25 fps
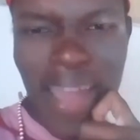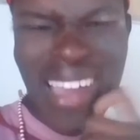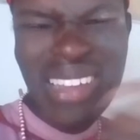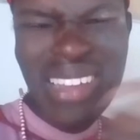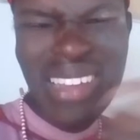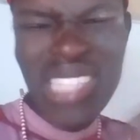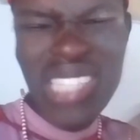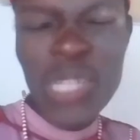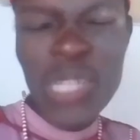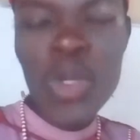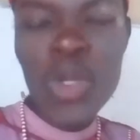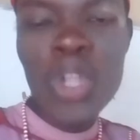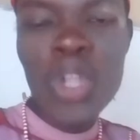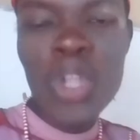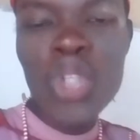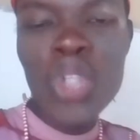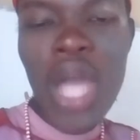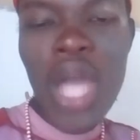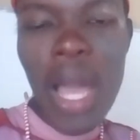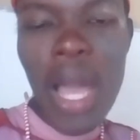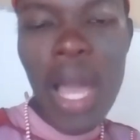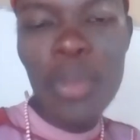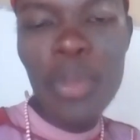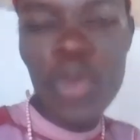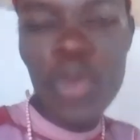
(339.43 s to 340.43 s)
Just because you're
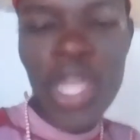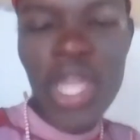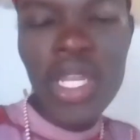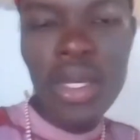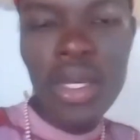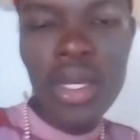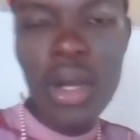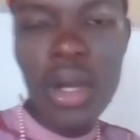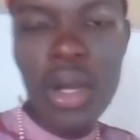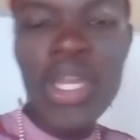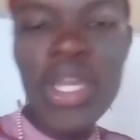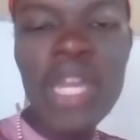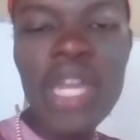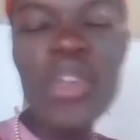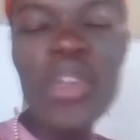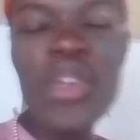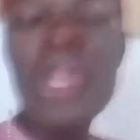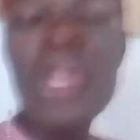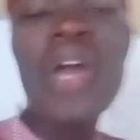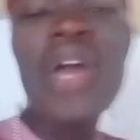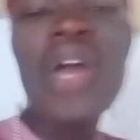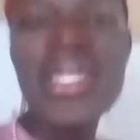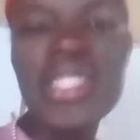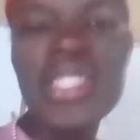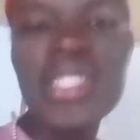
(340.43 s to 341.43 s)
upgrading, okay,
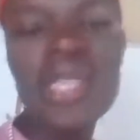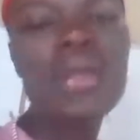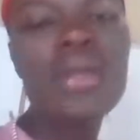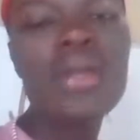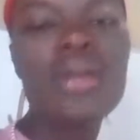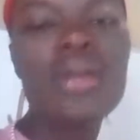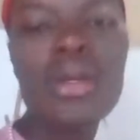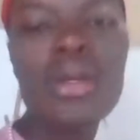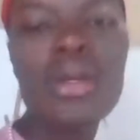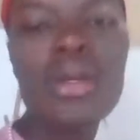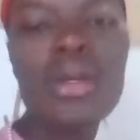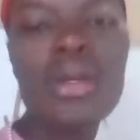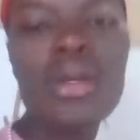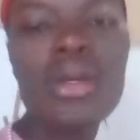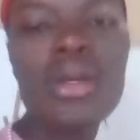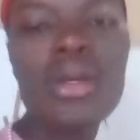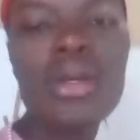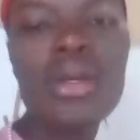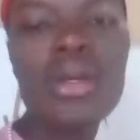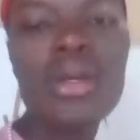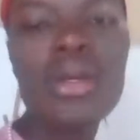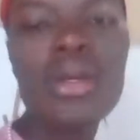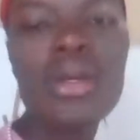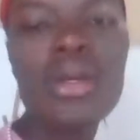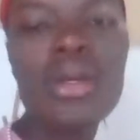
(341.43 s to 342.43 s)
rewriting, it
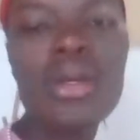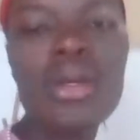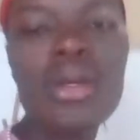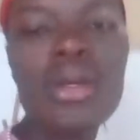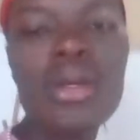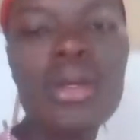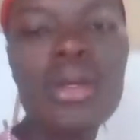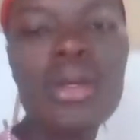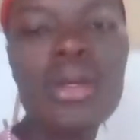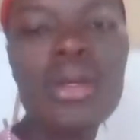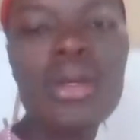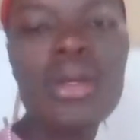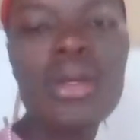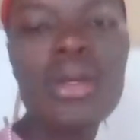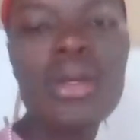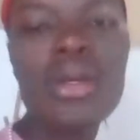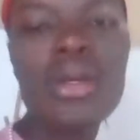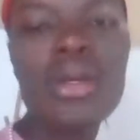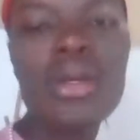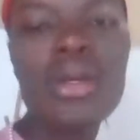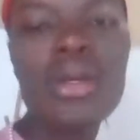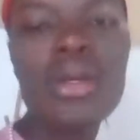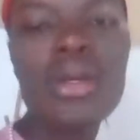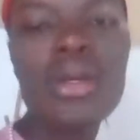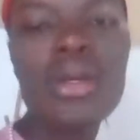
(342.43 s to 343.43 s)
doesn't mean you're not gonna go
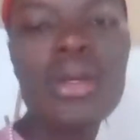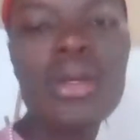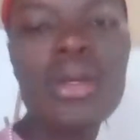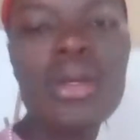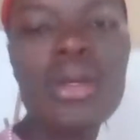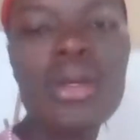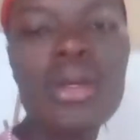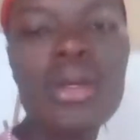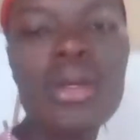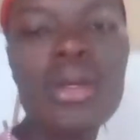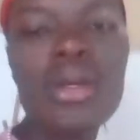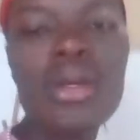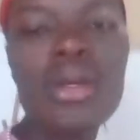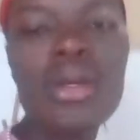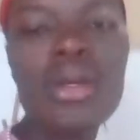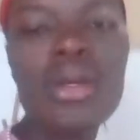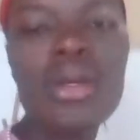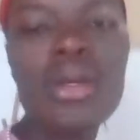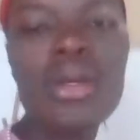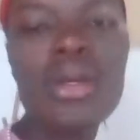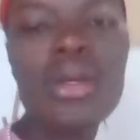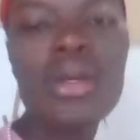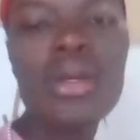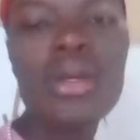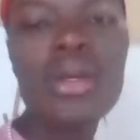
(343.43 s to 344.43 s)
to college. Now
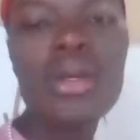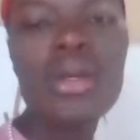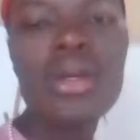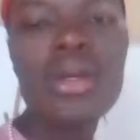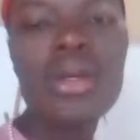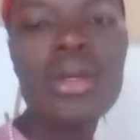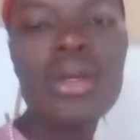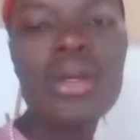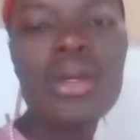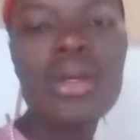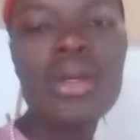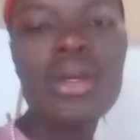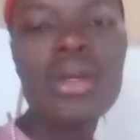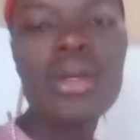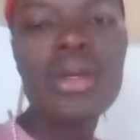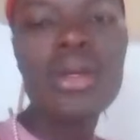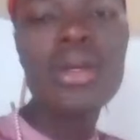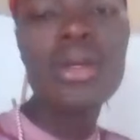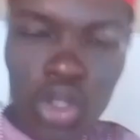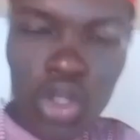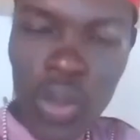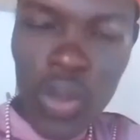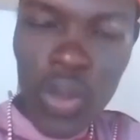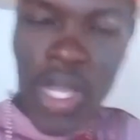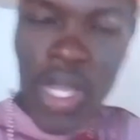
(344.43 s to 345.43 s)
you can take that course that
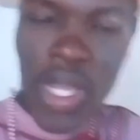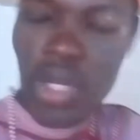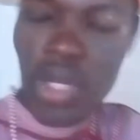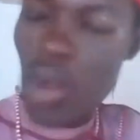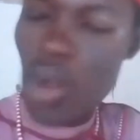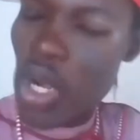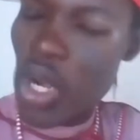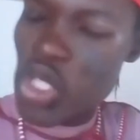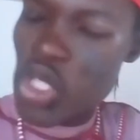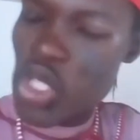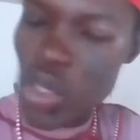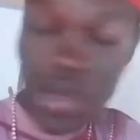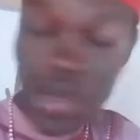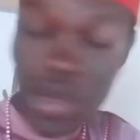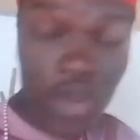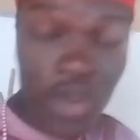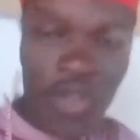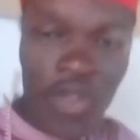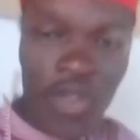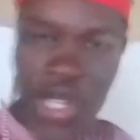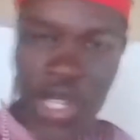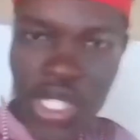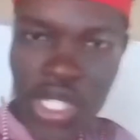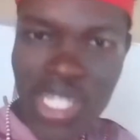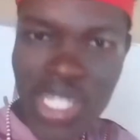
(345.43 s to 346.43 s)
you're doing at college or
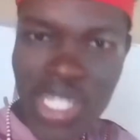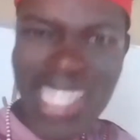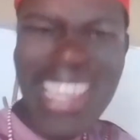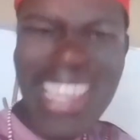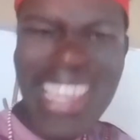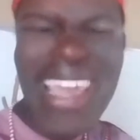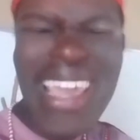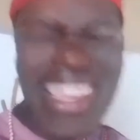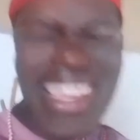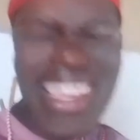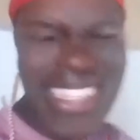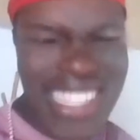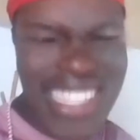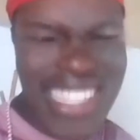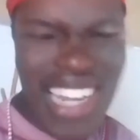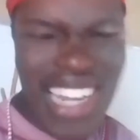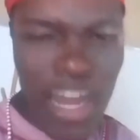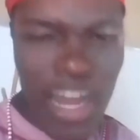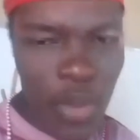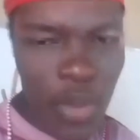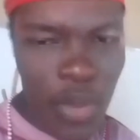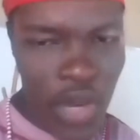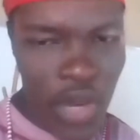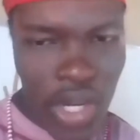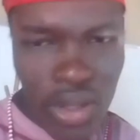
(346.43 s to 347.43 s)
university and still
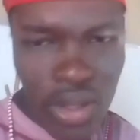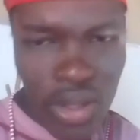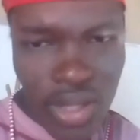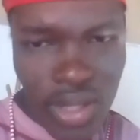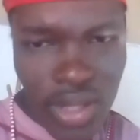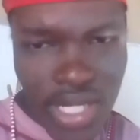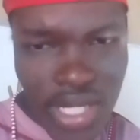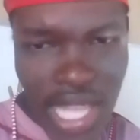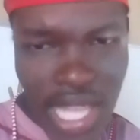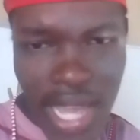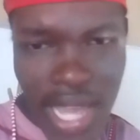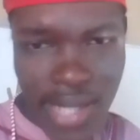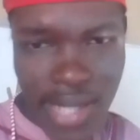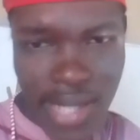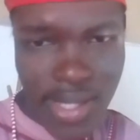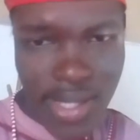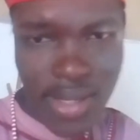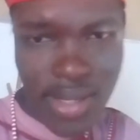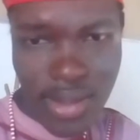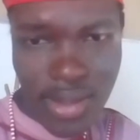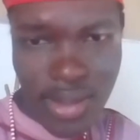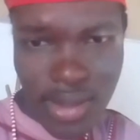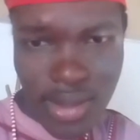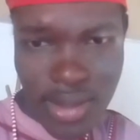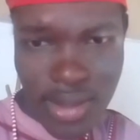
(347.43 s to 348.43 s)
upgrade on the side.
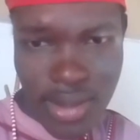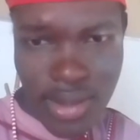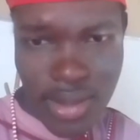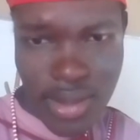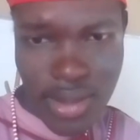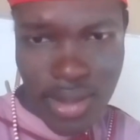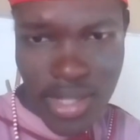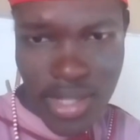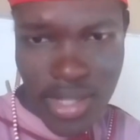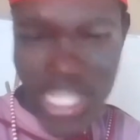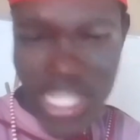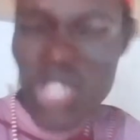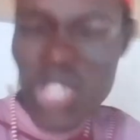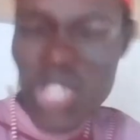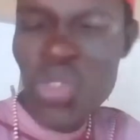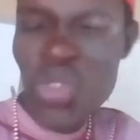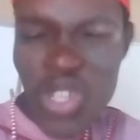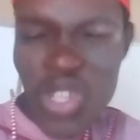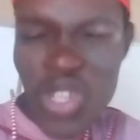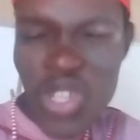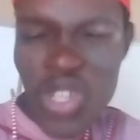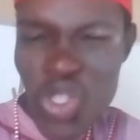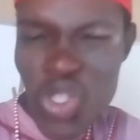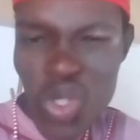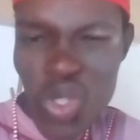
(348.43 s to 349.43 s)
Just to
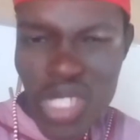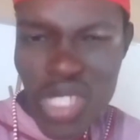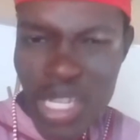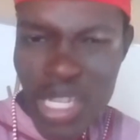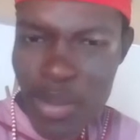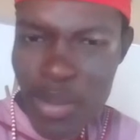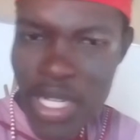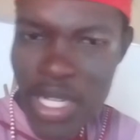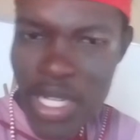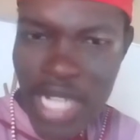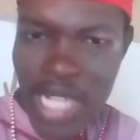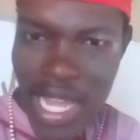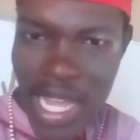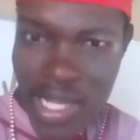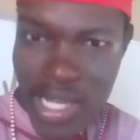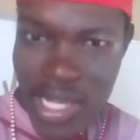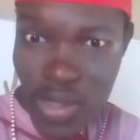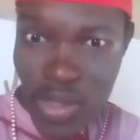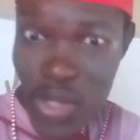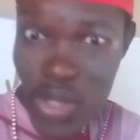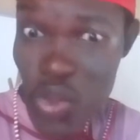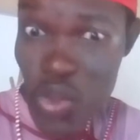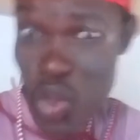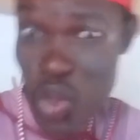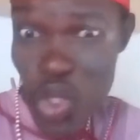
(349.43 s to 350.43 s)
fix your statement, guys.
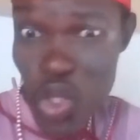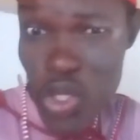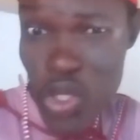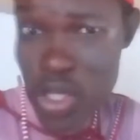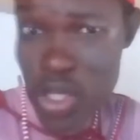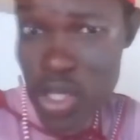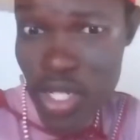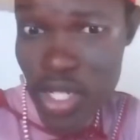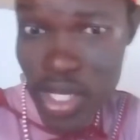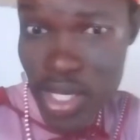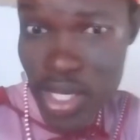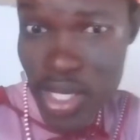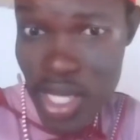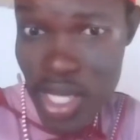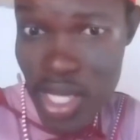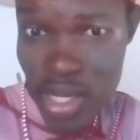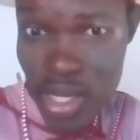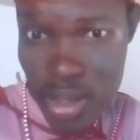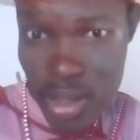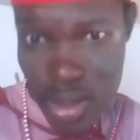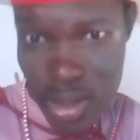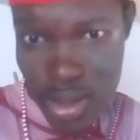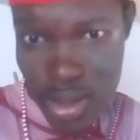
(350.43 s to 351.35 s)
What will your children say?